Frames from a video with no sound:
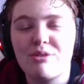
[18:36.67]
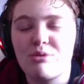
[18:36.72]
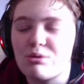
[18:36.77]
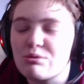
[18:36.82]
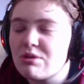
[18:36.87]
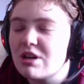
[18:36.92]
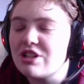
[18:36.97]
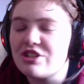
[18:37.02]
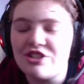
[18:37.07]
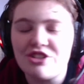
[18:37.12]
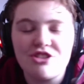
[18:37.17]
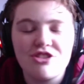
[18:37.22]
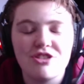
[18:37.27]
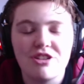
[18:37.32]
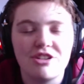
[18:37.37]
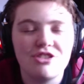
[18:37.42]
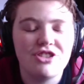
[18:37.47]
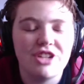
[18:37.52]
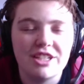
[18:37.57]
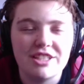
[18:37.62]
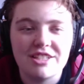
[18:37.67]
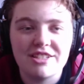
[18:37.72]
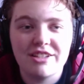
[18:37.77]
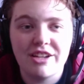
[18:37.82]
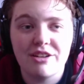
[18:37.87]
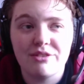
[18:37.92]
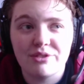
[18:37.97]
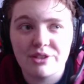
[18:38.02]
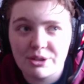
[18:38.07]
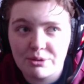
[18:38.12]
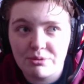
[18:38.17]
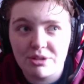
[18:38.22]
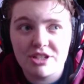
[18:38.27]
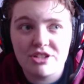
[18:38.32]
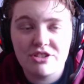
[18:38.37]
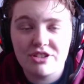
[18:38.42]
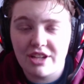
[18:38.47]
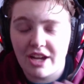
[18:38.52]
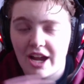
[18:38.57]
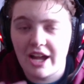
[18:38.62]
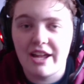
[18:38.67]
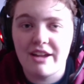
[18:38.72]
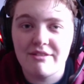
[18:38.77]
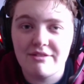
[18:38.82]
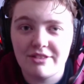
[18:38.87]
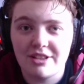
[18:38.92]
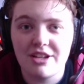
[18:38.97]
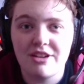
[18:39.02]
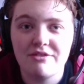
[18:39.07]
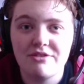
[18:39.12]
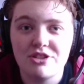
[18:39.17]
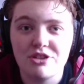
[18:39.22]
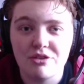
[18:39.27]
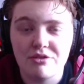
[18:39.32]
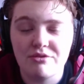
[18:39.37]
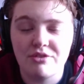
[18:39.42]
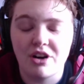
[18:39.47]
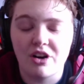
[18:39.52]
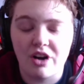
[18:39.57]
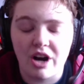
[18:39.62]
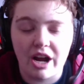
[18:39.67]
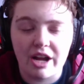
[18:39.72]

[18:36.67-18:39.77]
we're watching Star Trek Discovery, which I have loved so far.